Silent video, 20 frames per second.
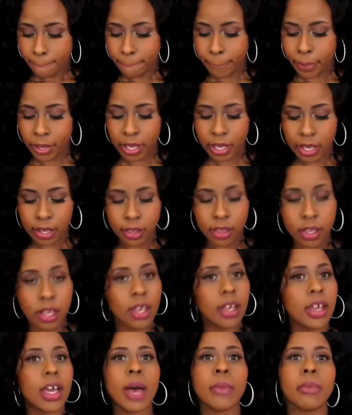but
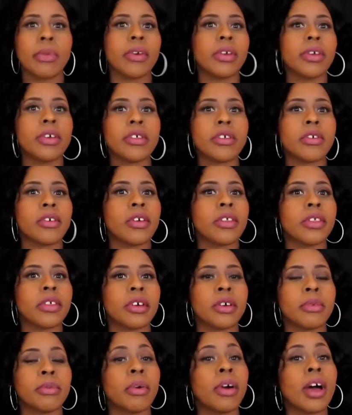I'm pretty sure
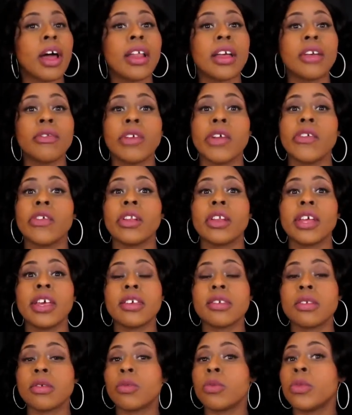they'll probably
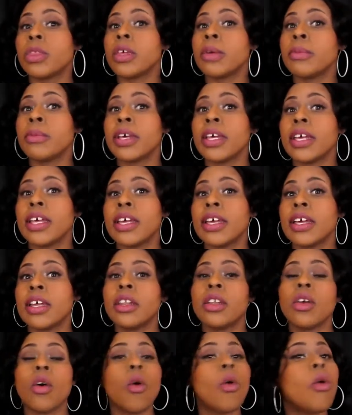re-release them
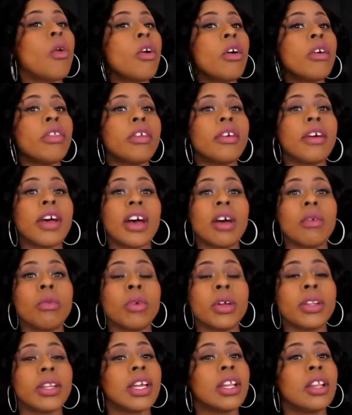again, or they'll have
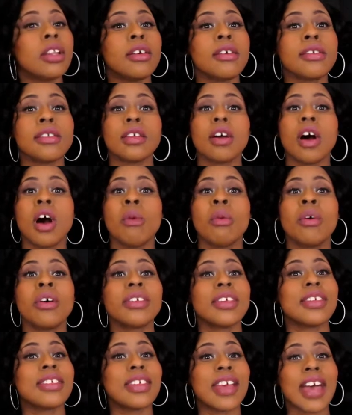one that looks
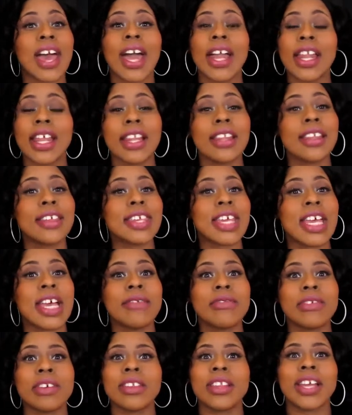almost exactly the
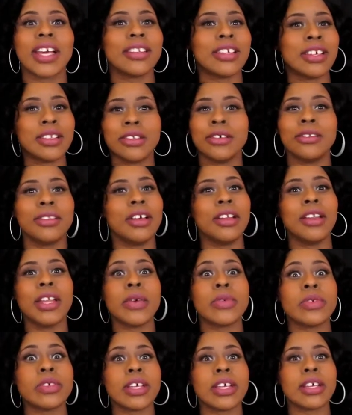same, just like they do their
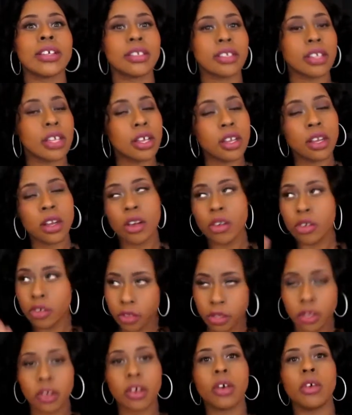lipsticks.
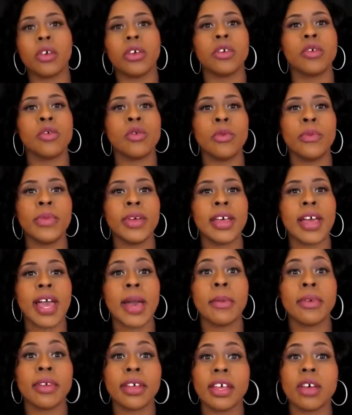So you'll be
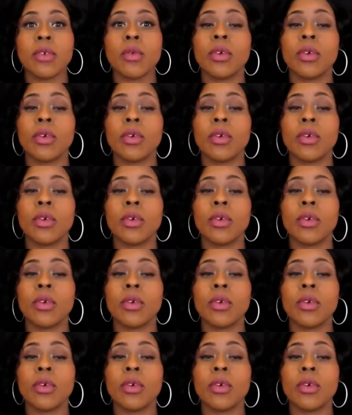able to get